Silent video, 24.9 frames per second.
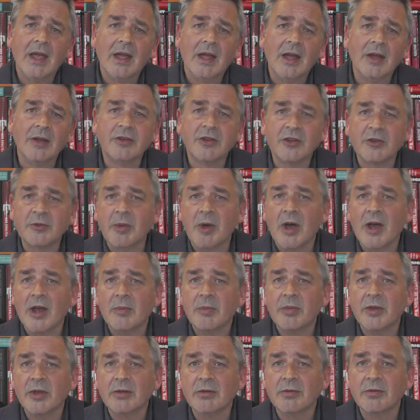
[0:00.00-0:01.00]
And
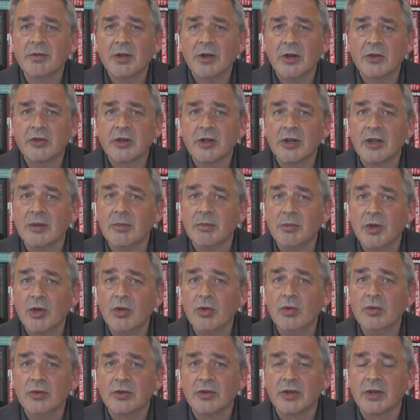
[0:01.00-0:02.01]
despite being virtually
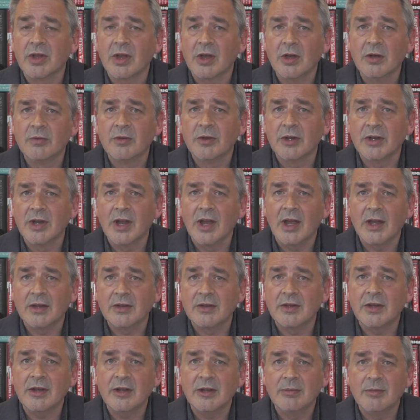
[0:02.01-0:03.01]
immune to
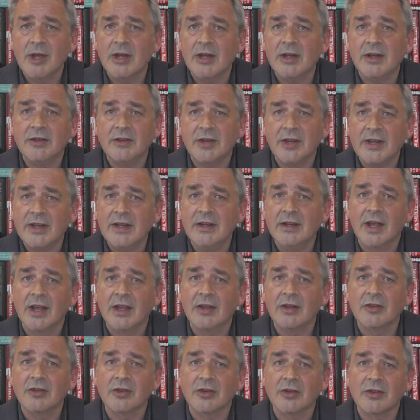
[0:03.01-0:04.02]
COVID-19, many
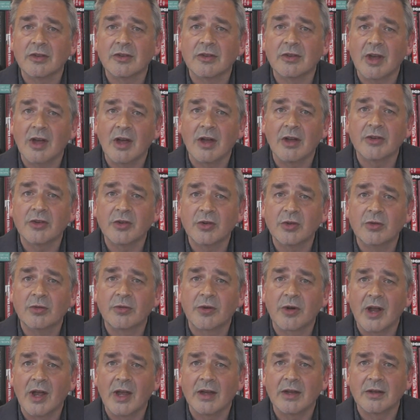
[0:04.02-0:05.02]
teenagers are too
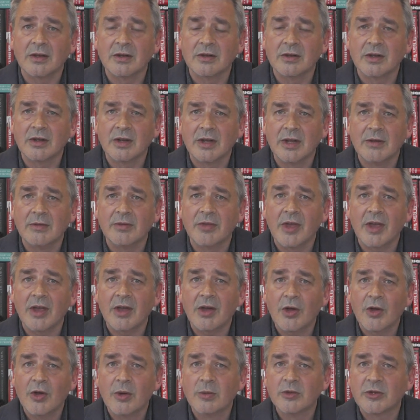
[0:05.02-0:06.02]
frightened to leave
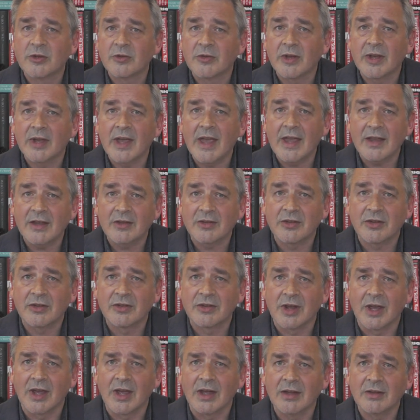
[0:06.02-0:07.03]
their homes for
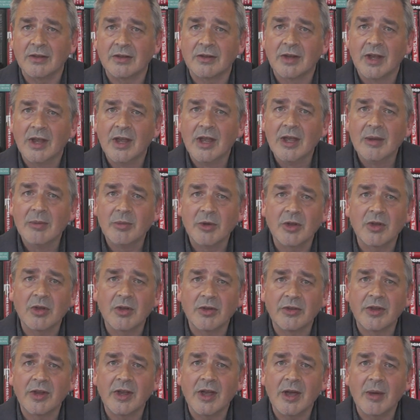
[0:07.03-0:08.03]
exercise
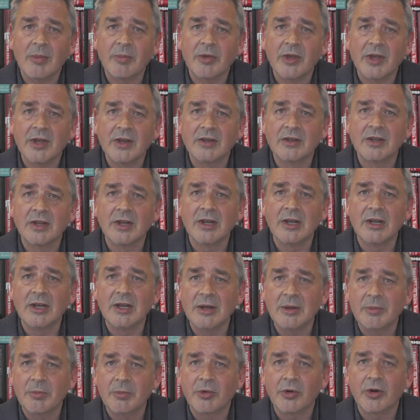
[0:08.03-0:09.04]
because they are being
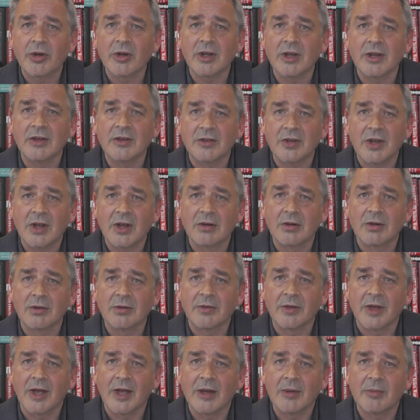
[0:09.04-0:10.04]
deliberately
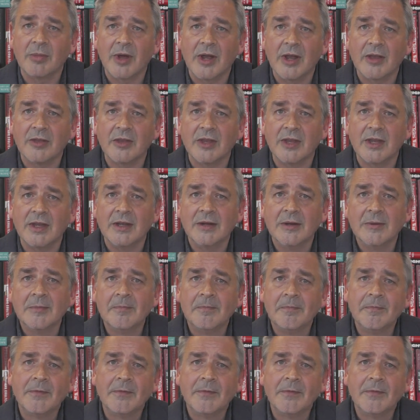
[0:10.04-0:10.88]
terrified by the